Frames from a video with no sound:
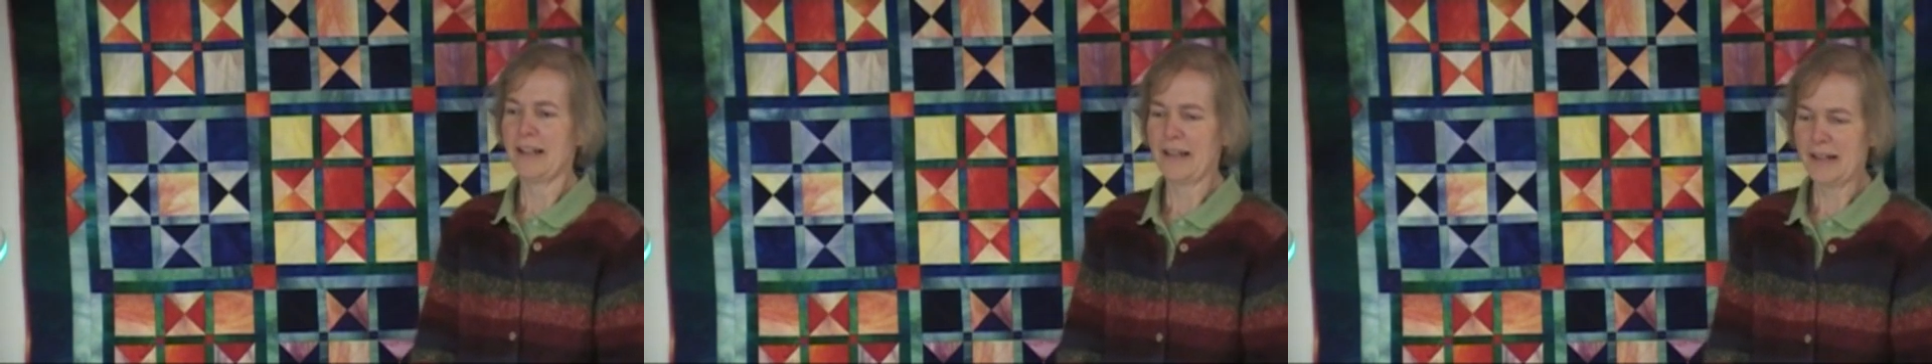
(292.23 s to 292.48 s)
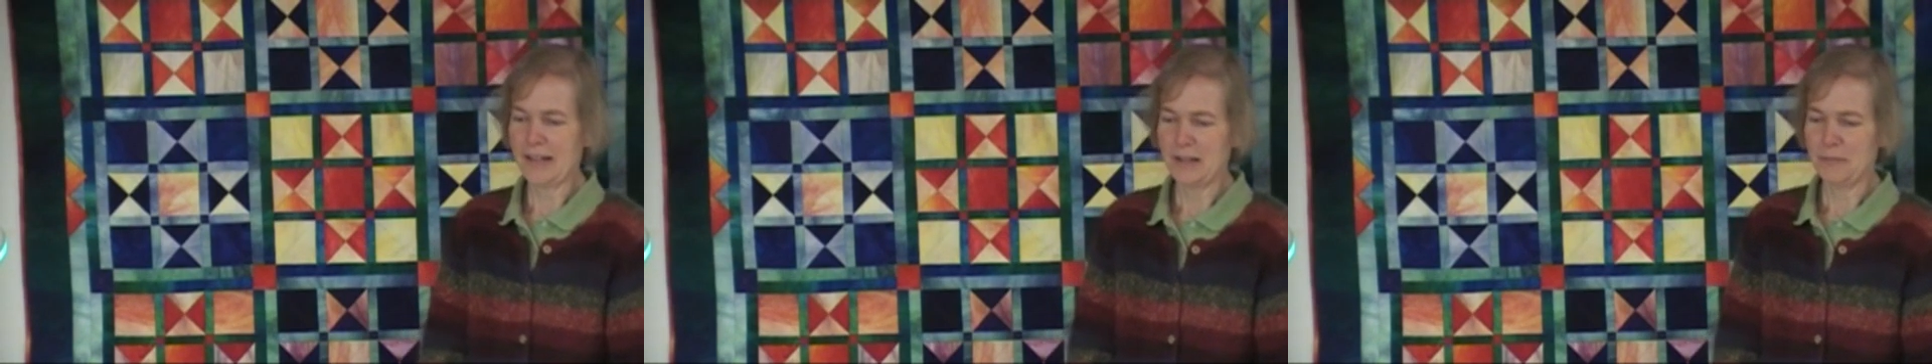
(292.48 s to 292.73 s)

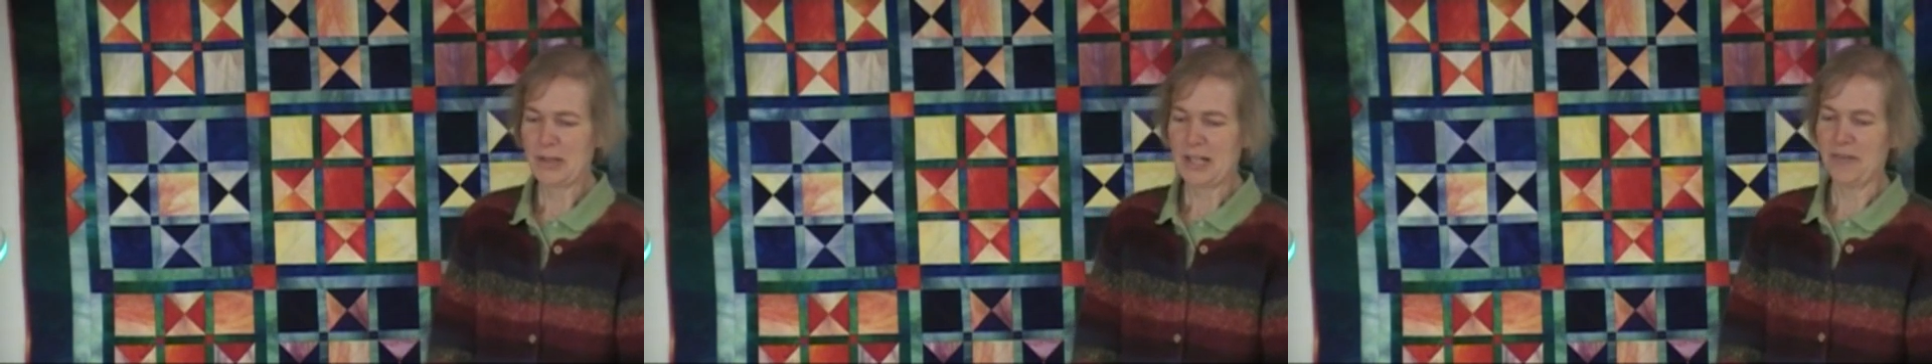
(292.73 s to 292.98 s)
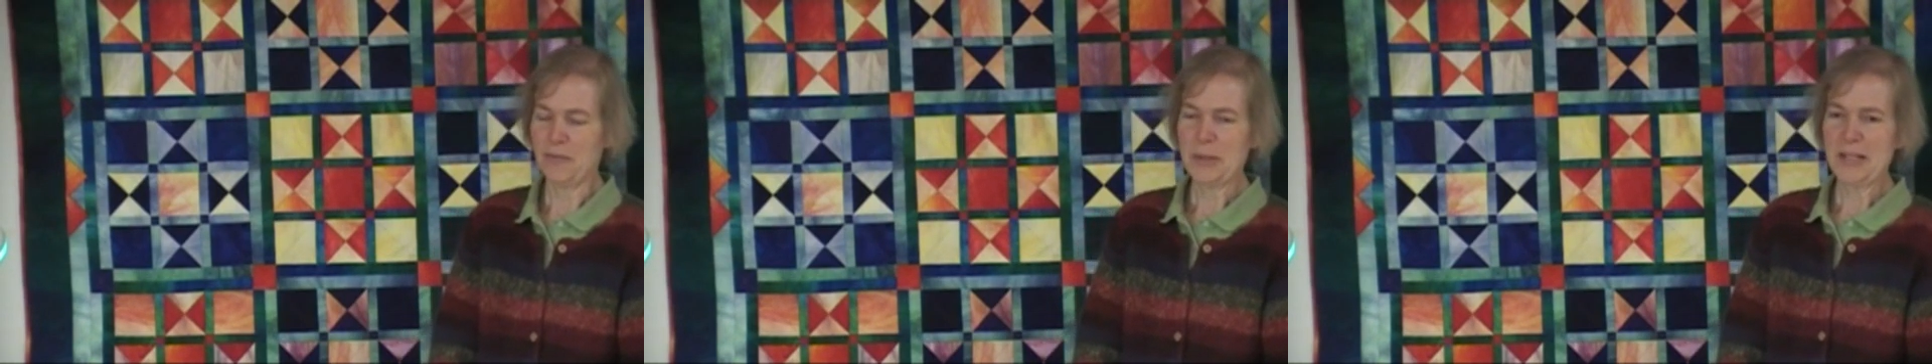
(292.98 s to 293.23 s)
and then
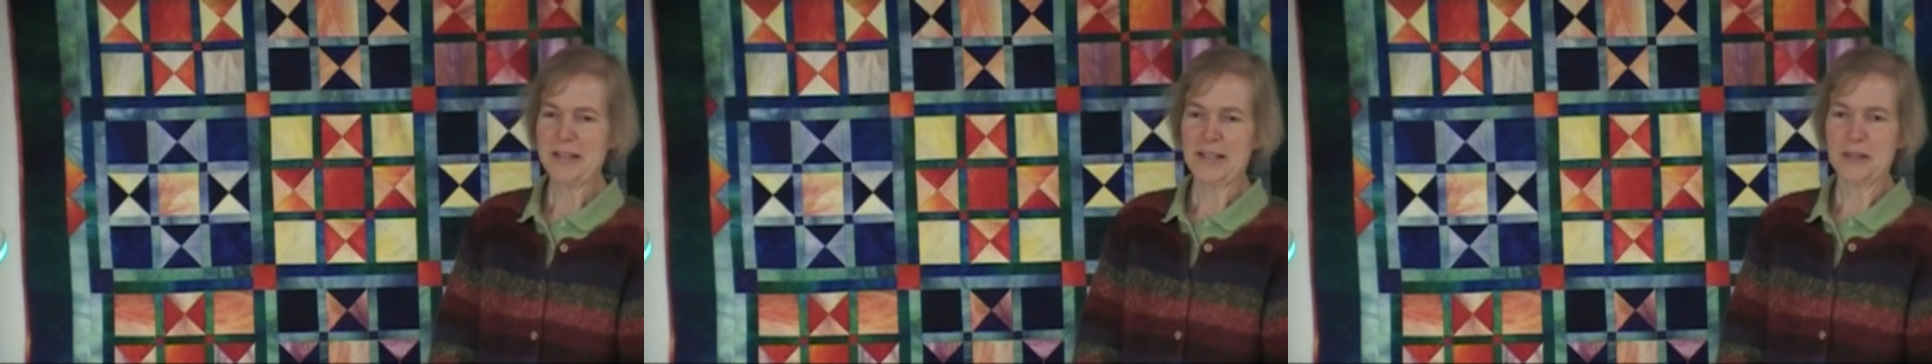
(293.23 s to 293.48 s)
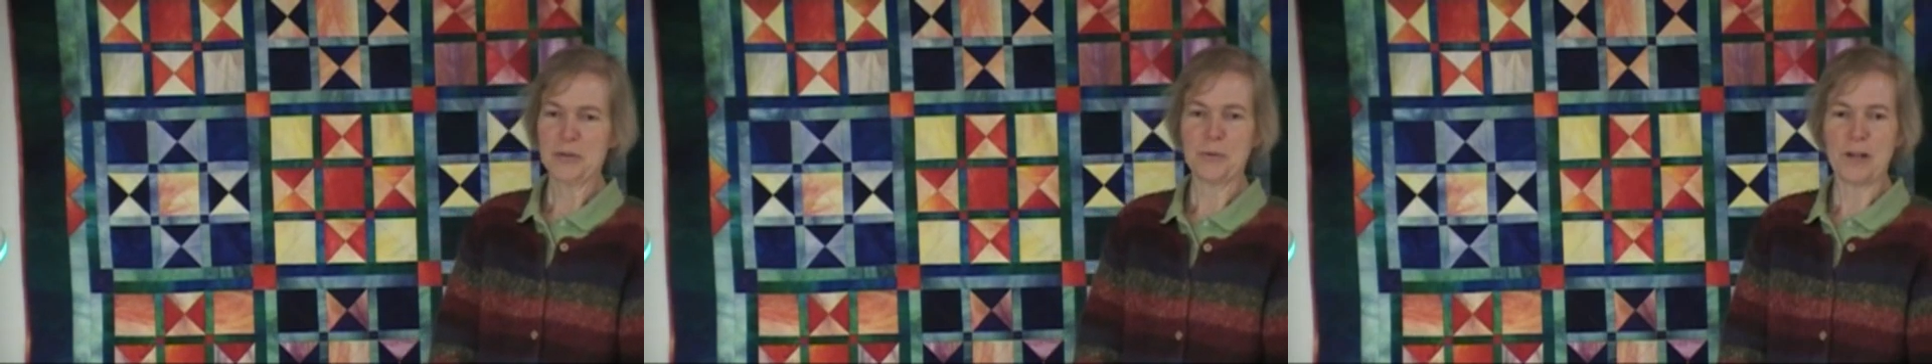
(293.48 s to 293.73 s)
I've been
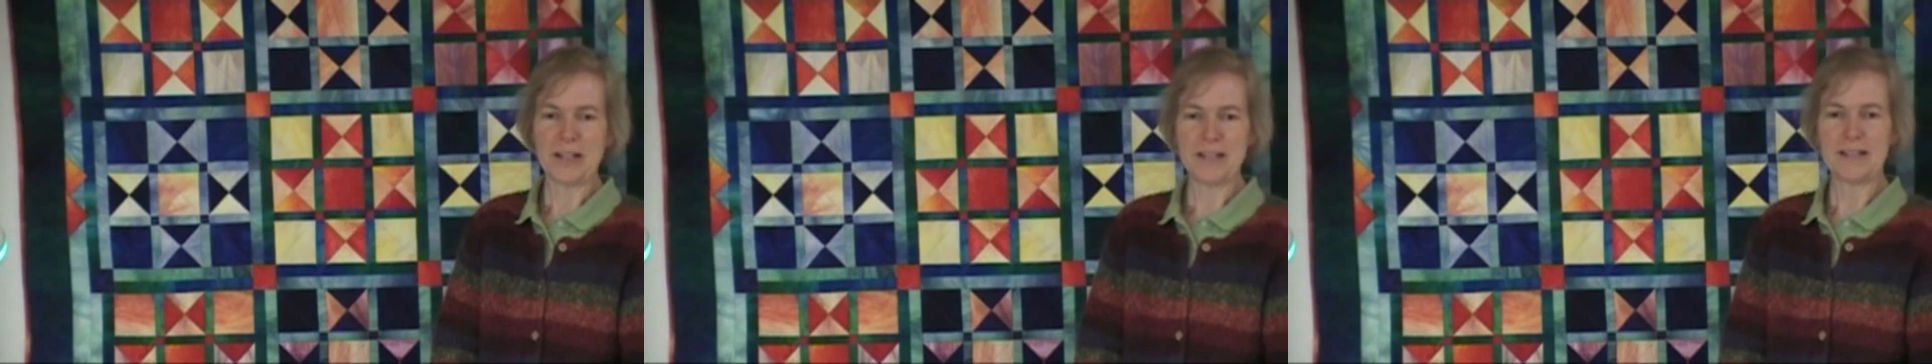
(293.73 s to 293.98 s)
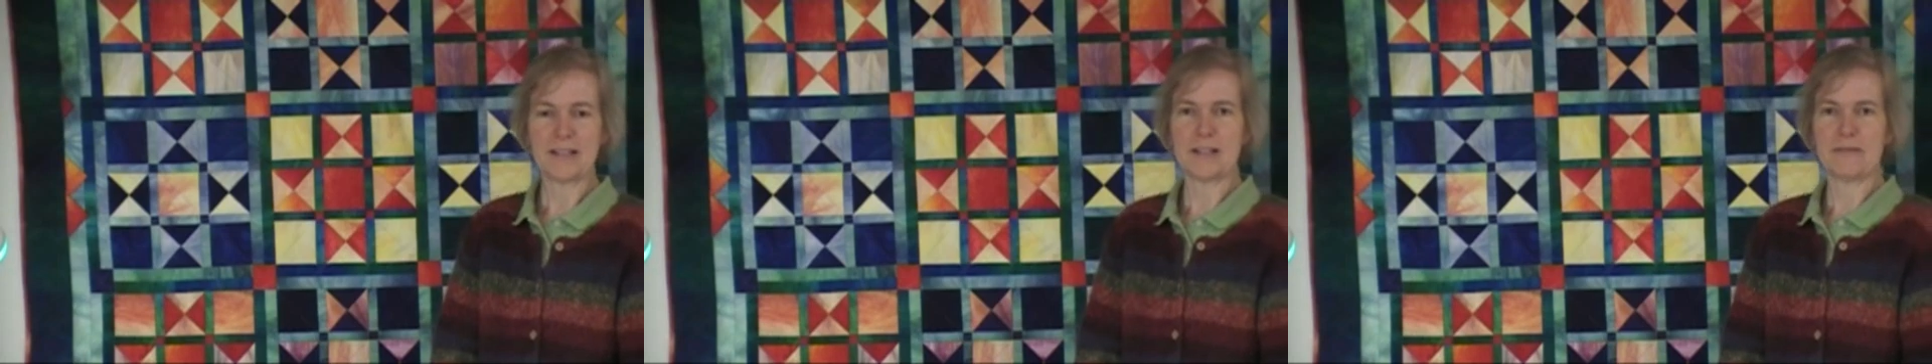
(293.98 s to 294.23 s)
there
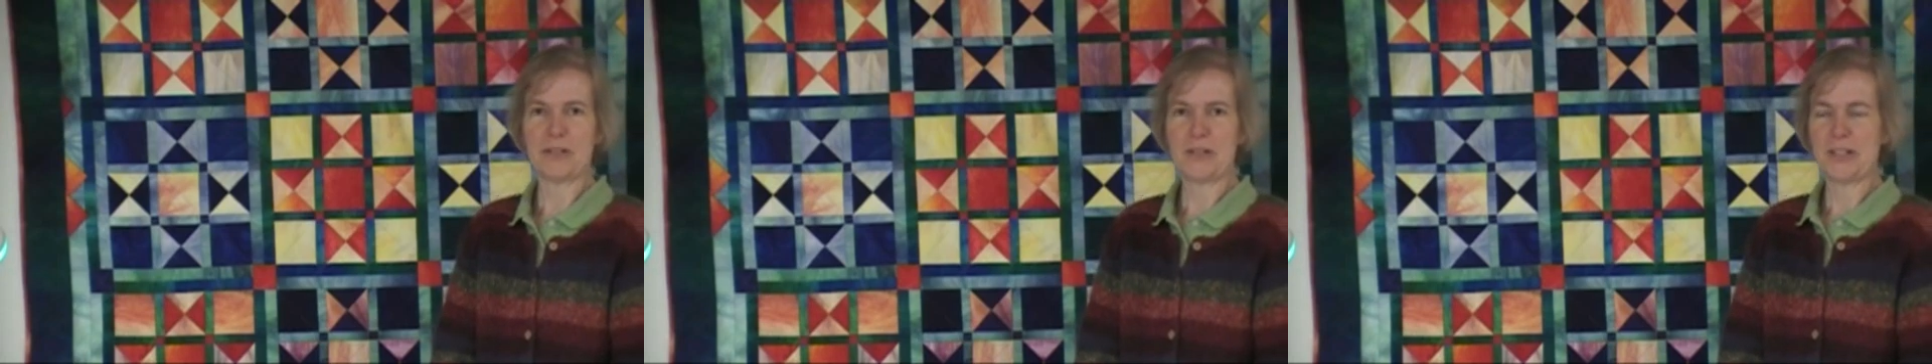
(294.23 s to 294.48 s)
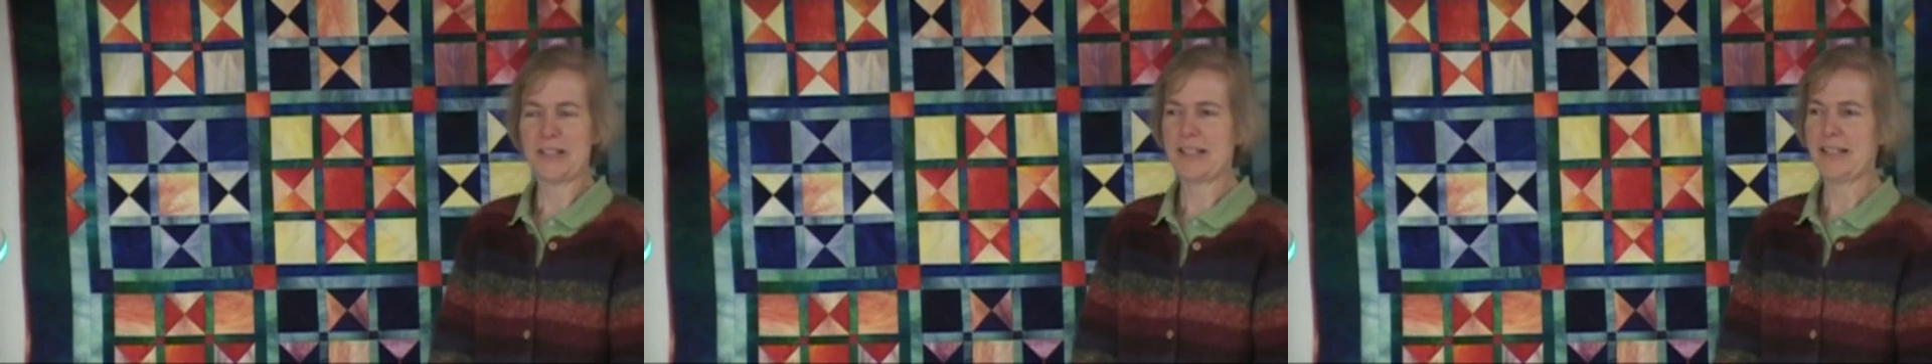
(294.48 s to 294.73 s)
twice as a
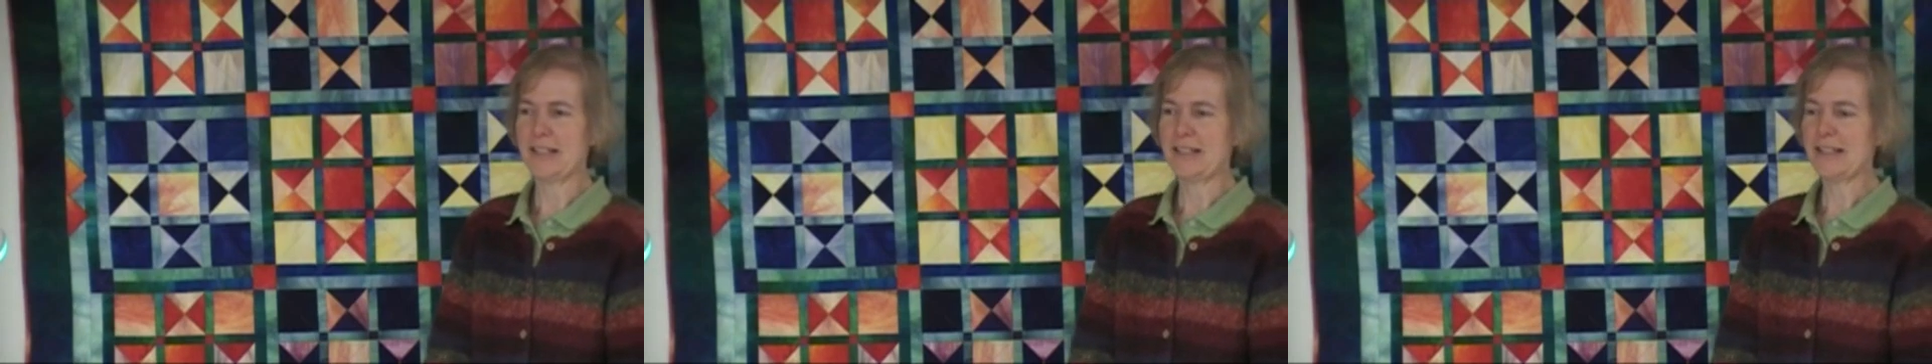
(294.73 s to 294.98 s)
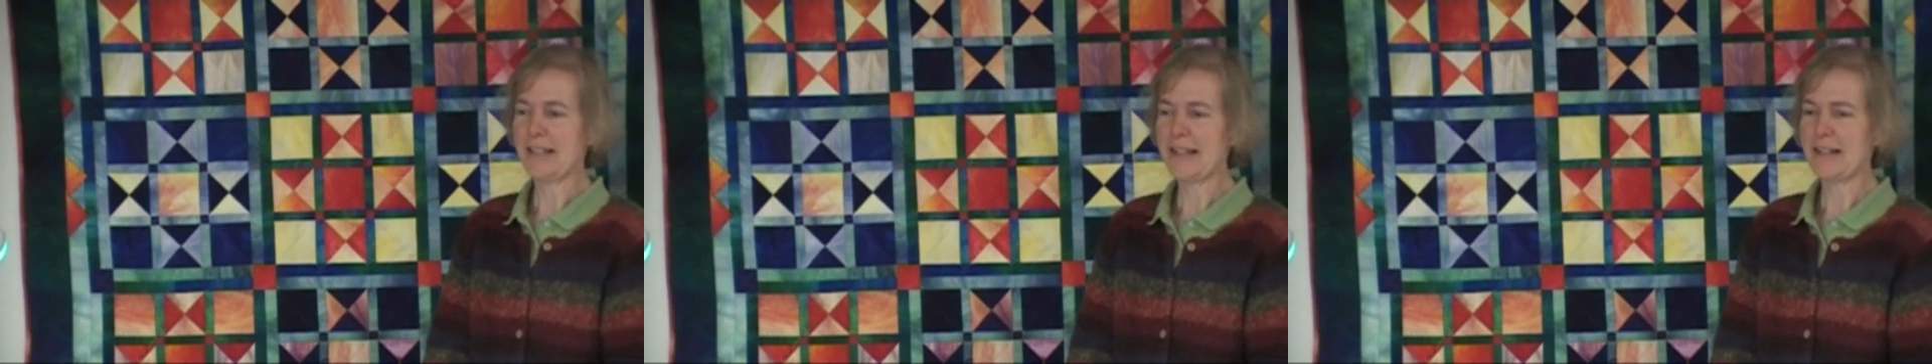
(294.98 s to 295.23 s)
volunteer
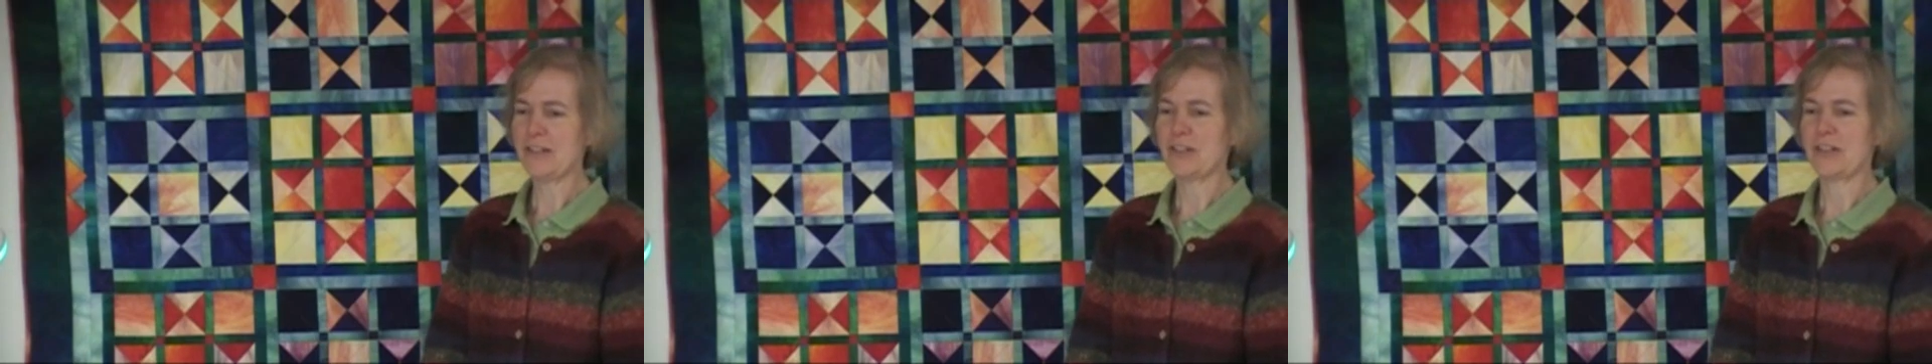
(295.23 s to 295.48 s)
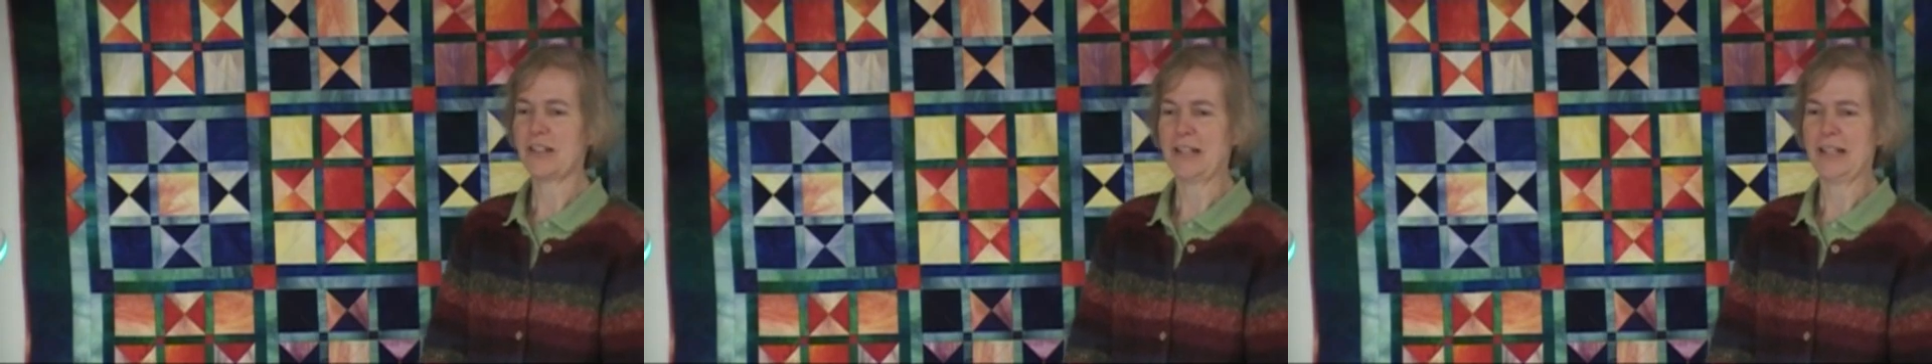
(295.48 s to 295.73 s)
to teach,